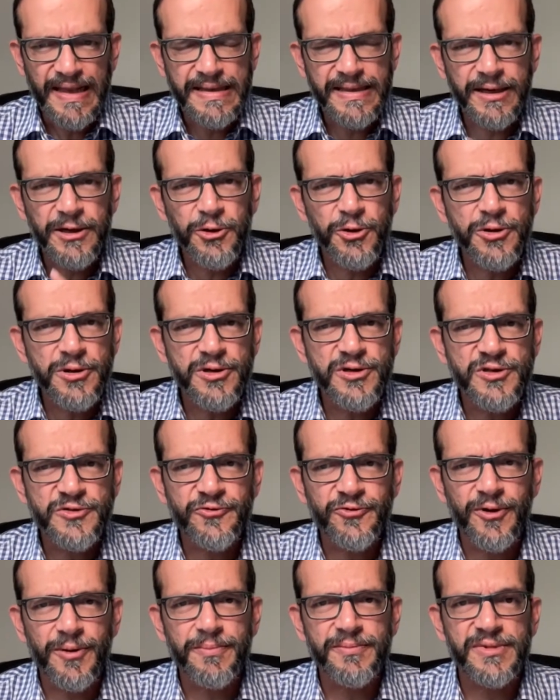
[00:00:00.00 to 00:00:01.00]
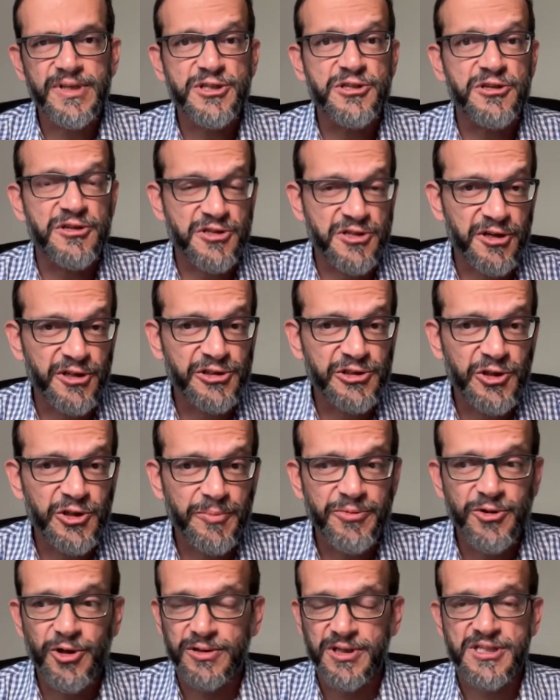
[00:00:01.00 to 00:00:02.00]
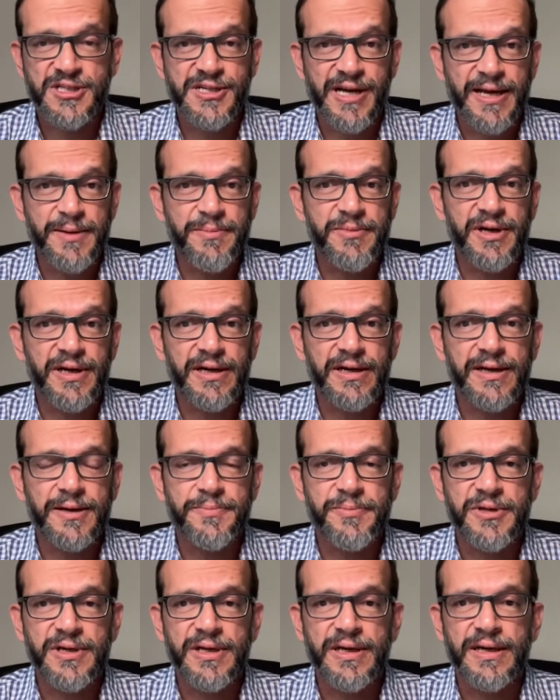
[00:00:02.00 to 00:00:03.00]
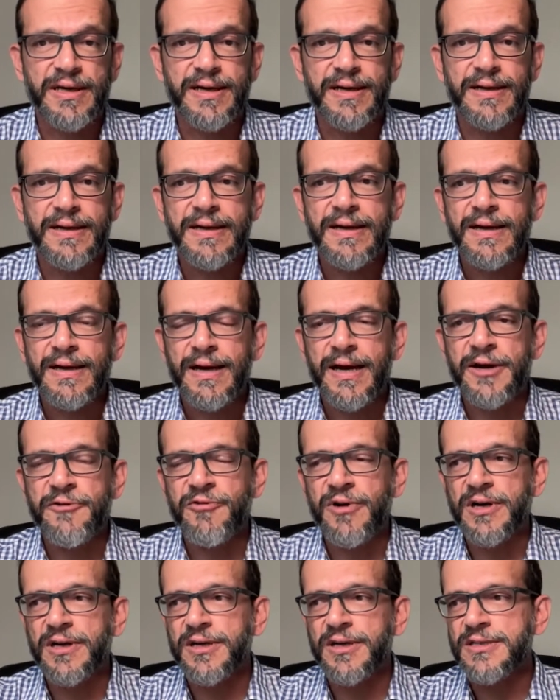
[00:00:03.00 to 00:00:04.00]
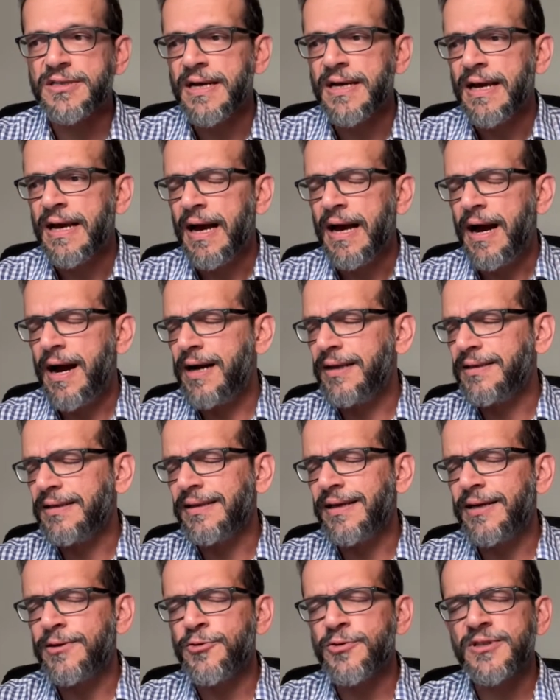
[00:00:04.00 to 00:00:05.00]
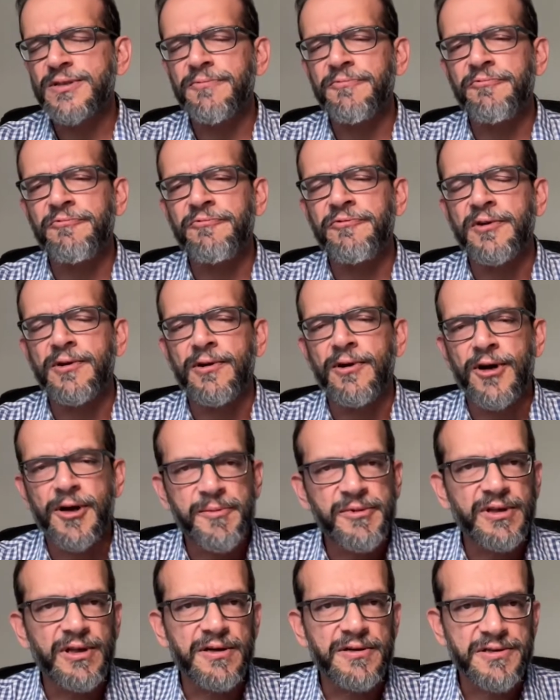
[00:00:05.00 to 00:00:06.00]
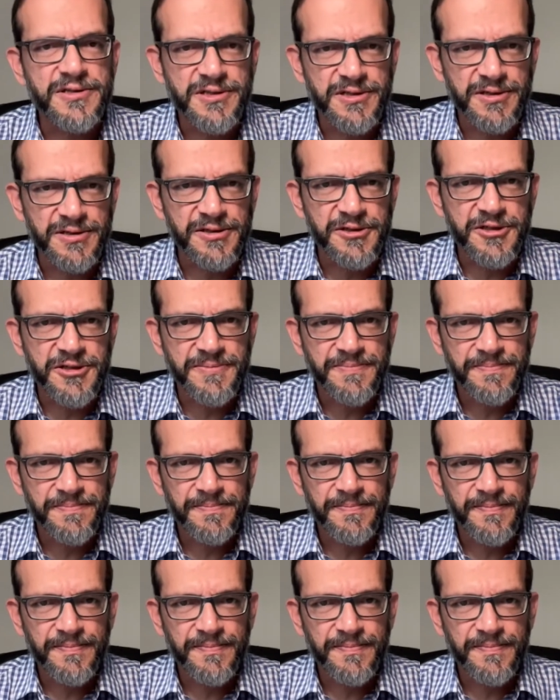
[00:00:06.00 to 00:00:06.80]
The good news from this research group, Dr. Steinberg and company uh, at Rutgers, I think they're doing some phenomenal research.